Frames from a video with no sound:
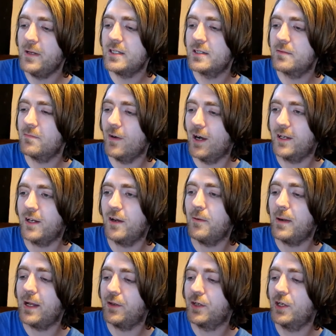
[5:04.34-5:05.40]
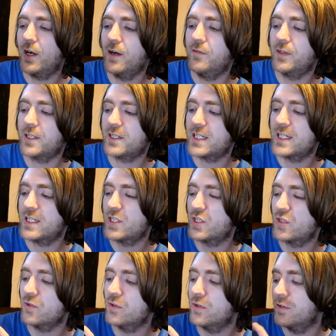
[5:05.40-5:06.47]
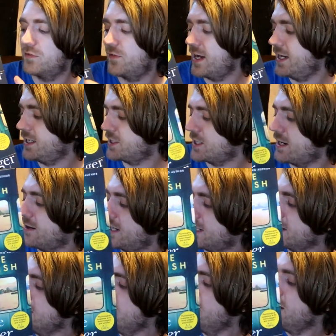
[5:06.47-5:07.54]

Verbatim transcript: mean, I don't know about the cover. It's sort of fairly generic.